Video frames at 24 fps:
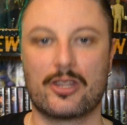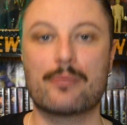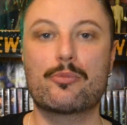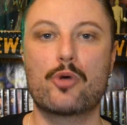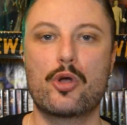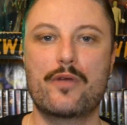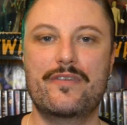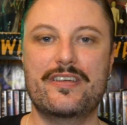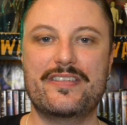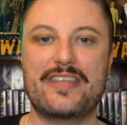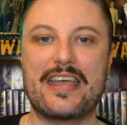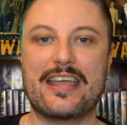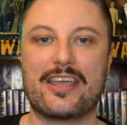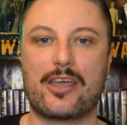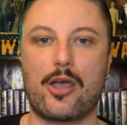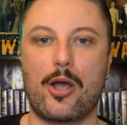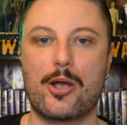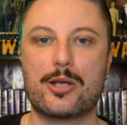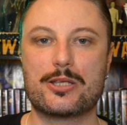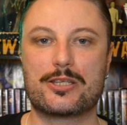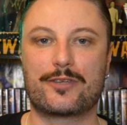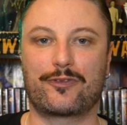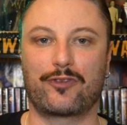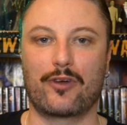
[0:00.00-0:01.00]
movie then
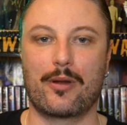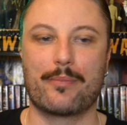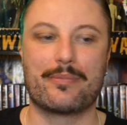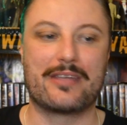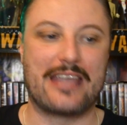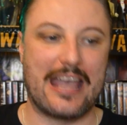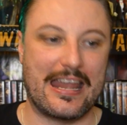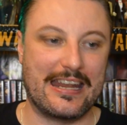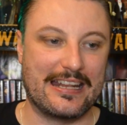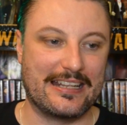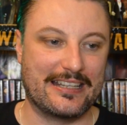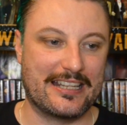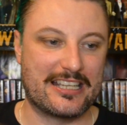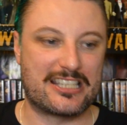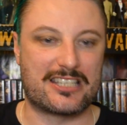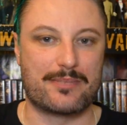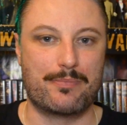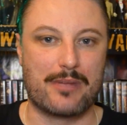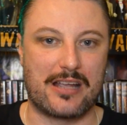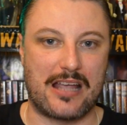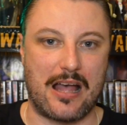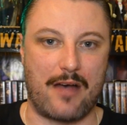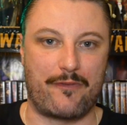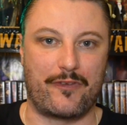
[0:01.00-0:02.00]
goes from getting this
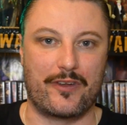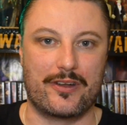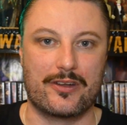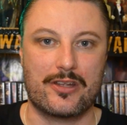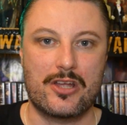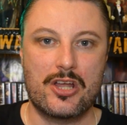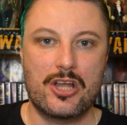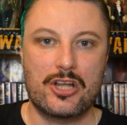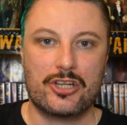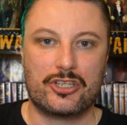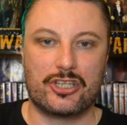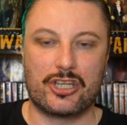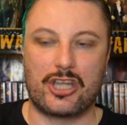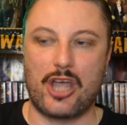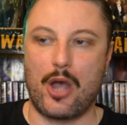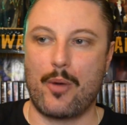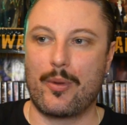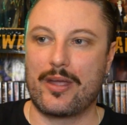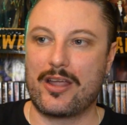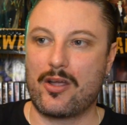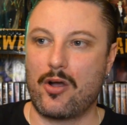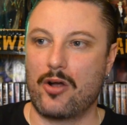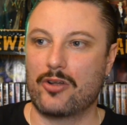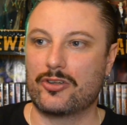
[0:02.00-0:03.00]
MacGuffin to
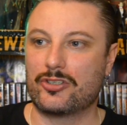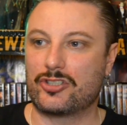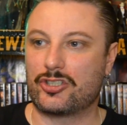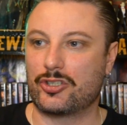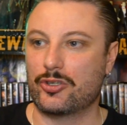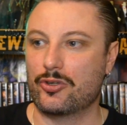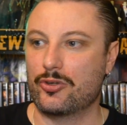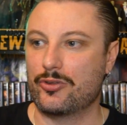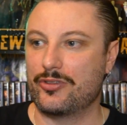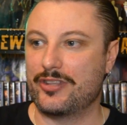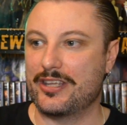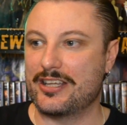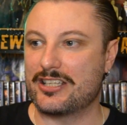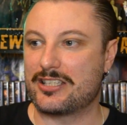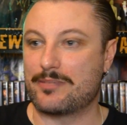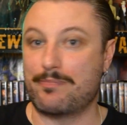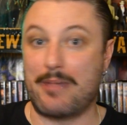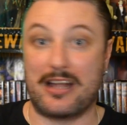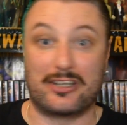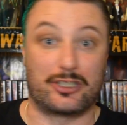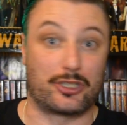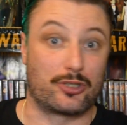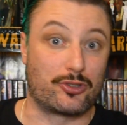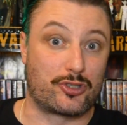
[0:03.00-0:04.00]
going on to this
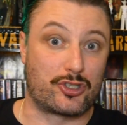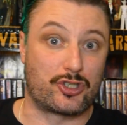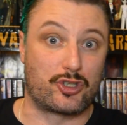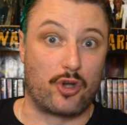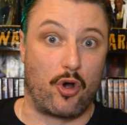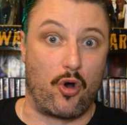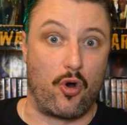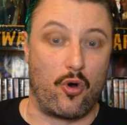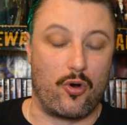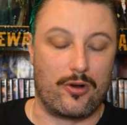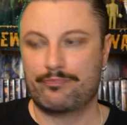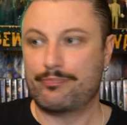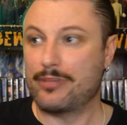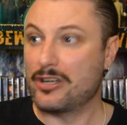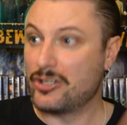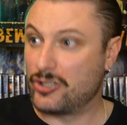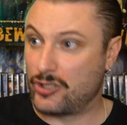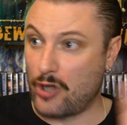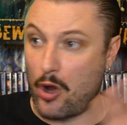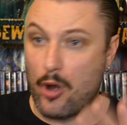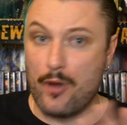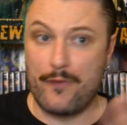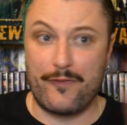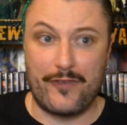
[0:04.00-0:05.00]
magical store. But
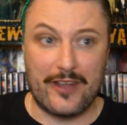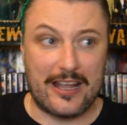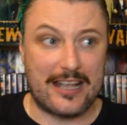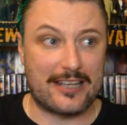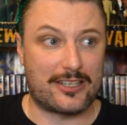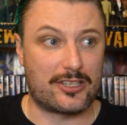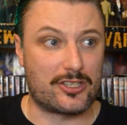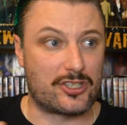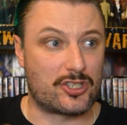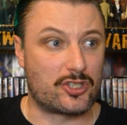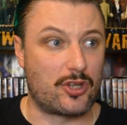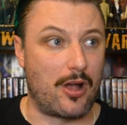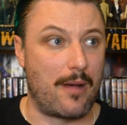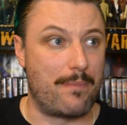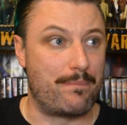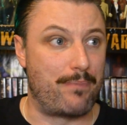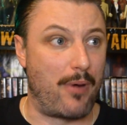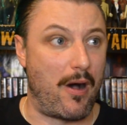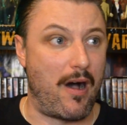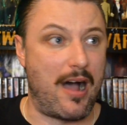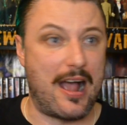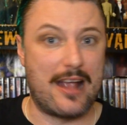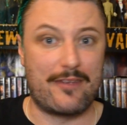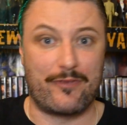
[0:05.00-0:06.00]
don't forget to stop
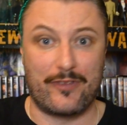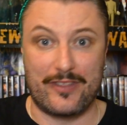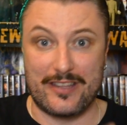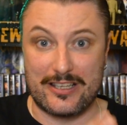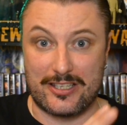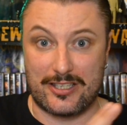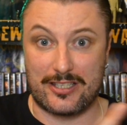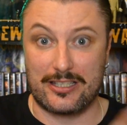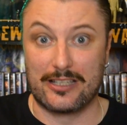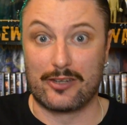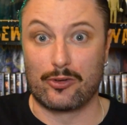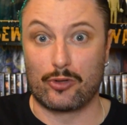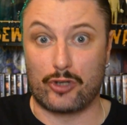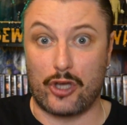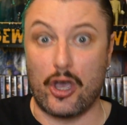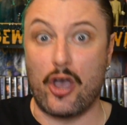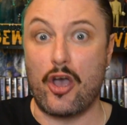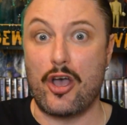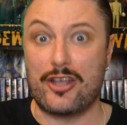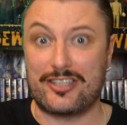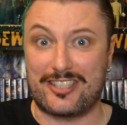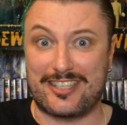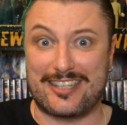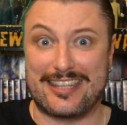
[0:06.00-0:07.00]
by for this little
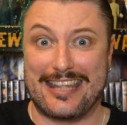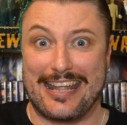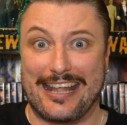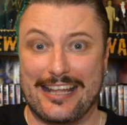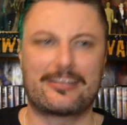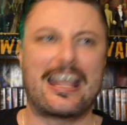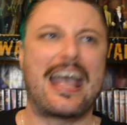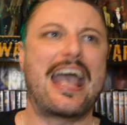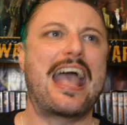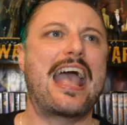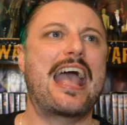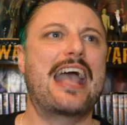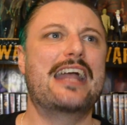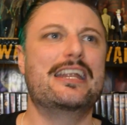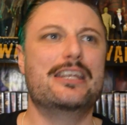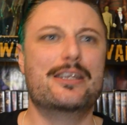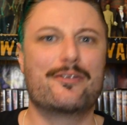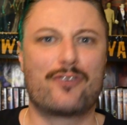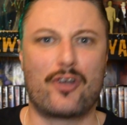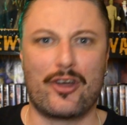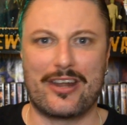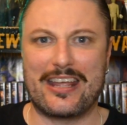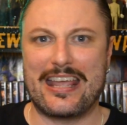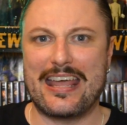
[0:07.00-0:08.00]
curse thing, and
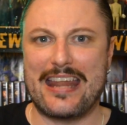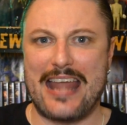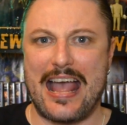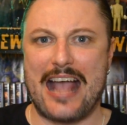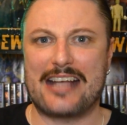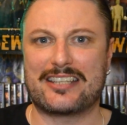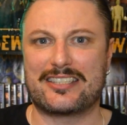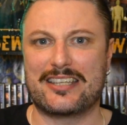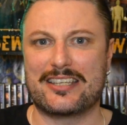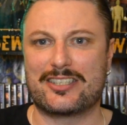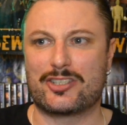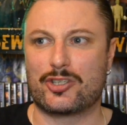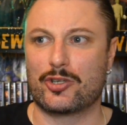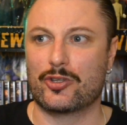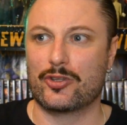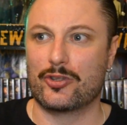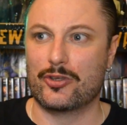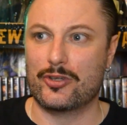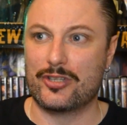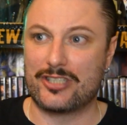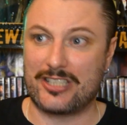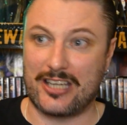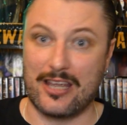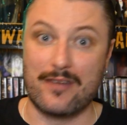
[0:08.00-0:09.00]
you've got to get access to
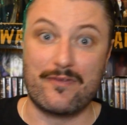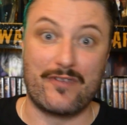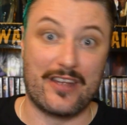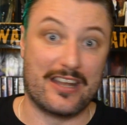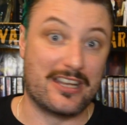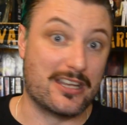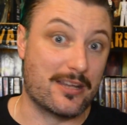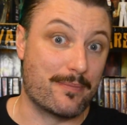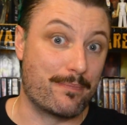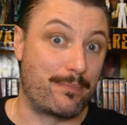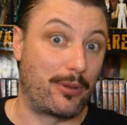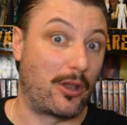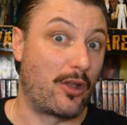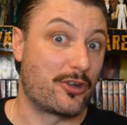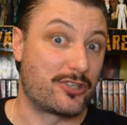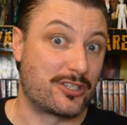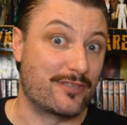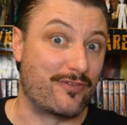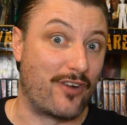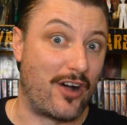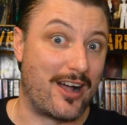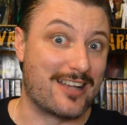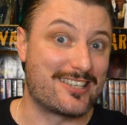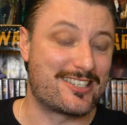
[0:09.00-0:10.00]
this convenient plot
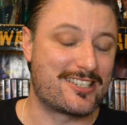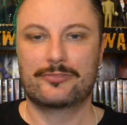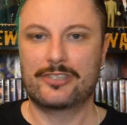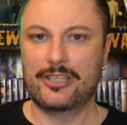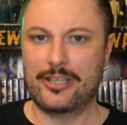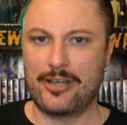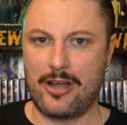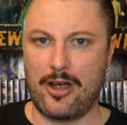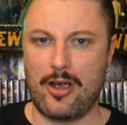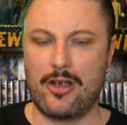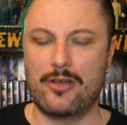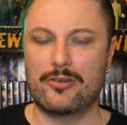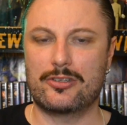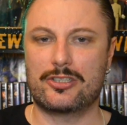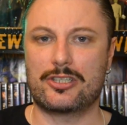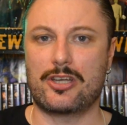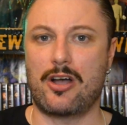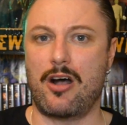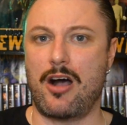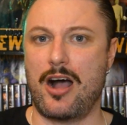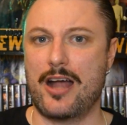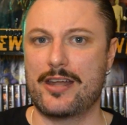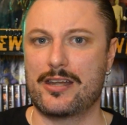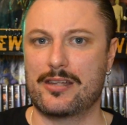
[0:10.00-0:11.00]
device. You know,
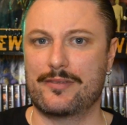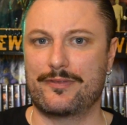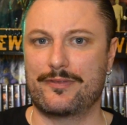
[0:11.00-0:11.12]
kind of